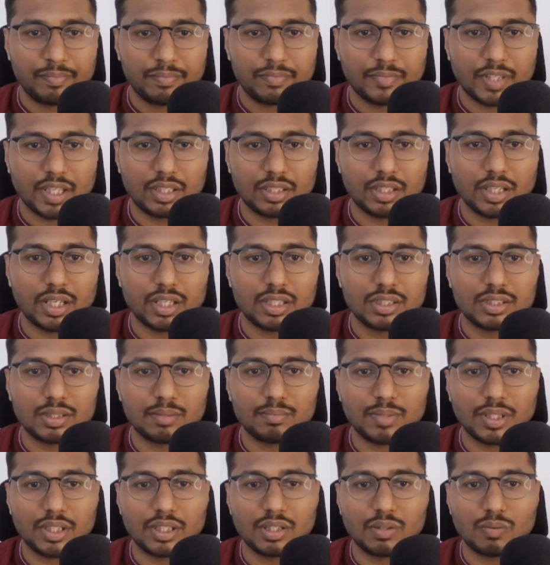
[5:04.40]
that there is
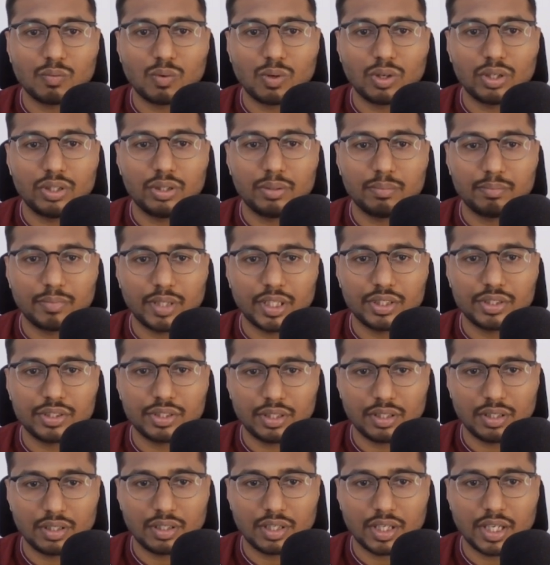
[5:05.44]
something, the volume
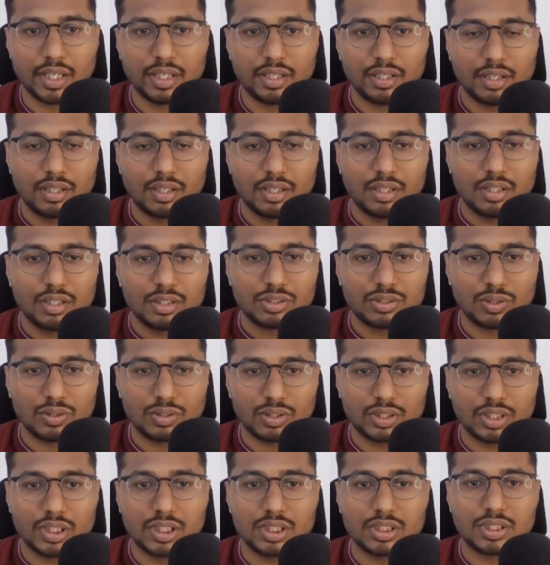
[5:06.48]
mentioned, right? So
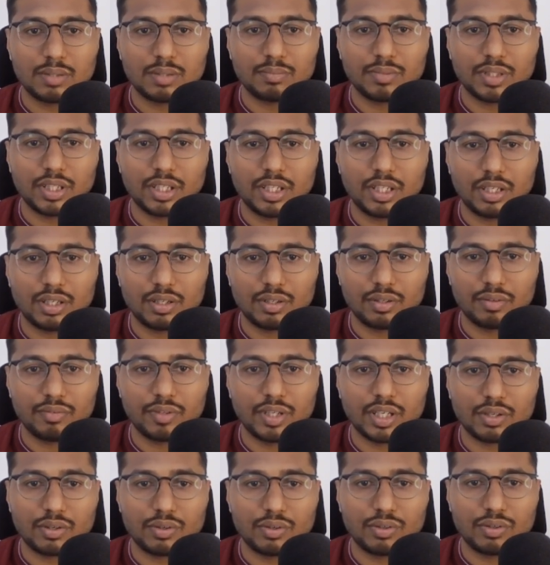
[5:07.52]
this is something here we
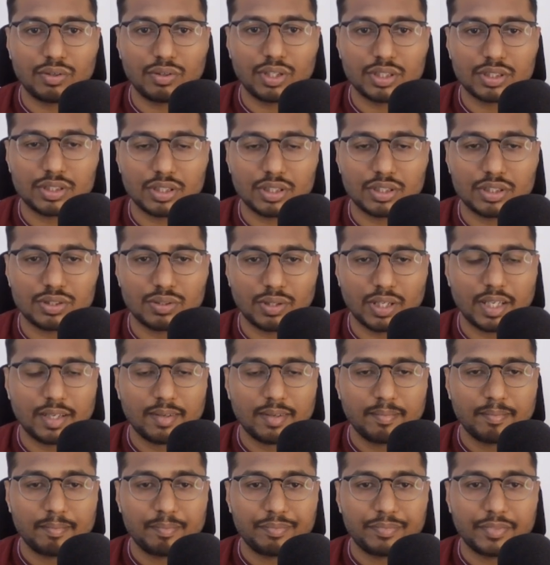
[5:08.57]
are going to discuss today,
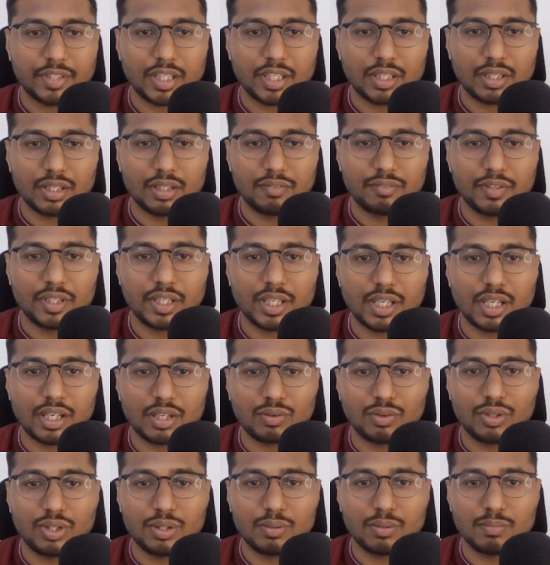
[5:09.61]
that we are
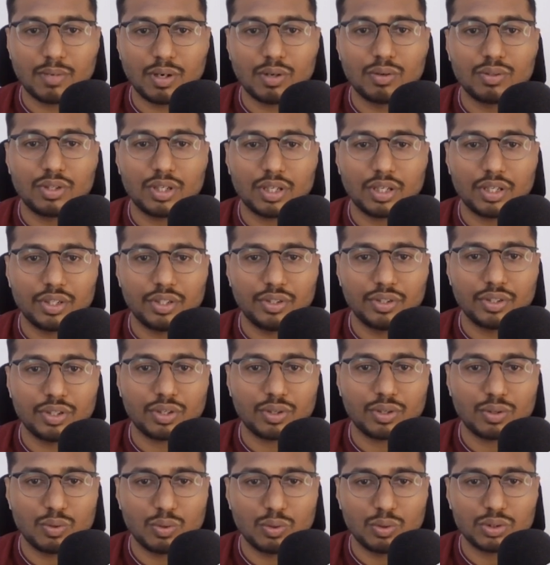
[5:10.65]
going to mount your
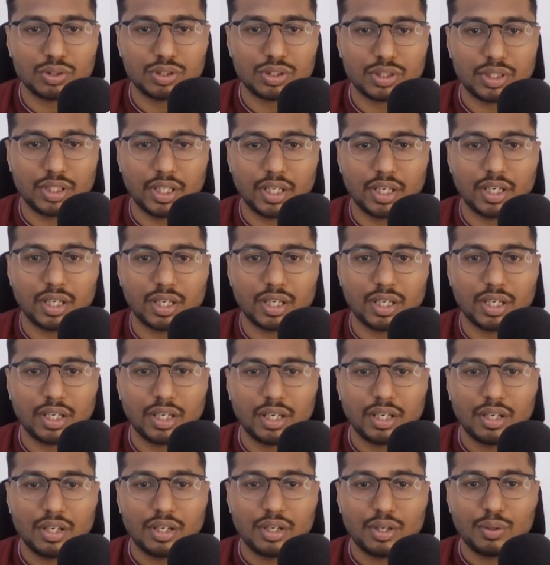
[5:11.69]
host directory
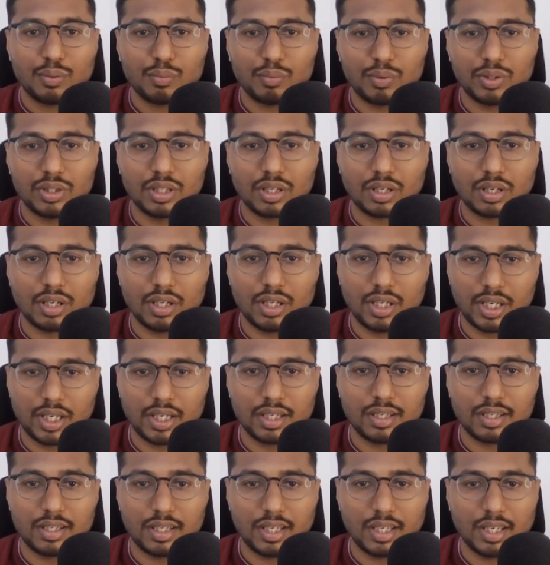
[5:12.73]
with the
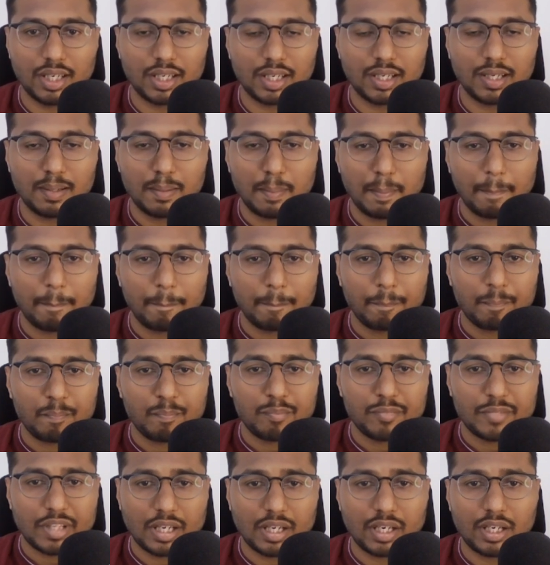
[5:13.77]
container directory.
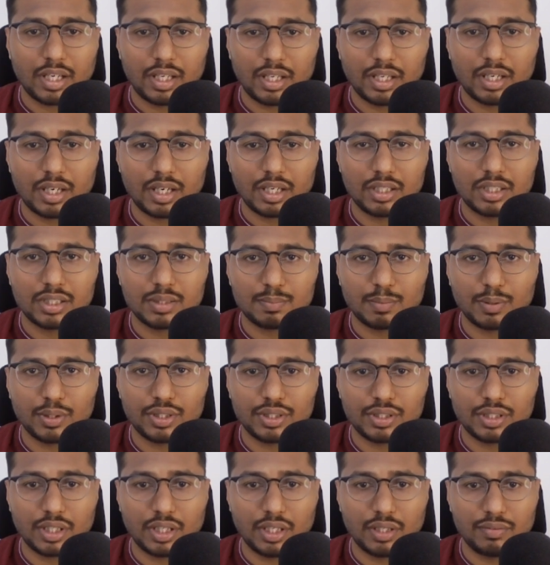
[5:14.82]
And here at this
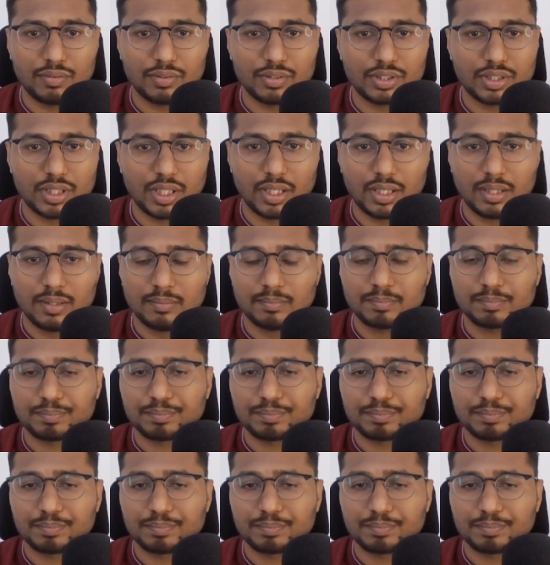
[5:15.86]
position, if you see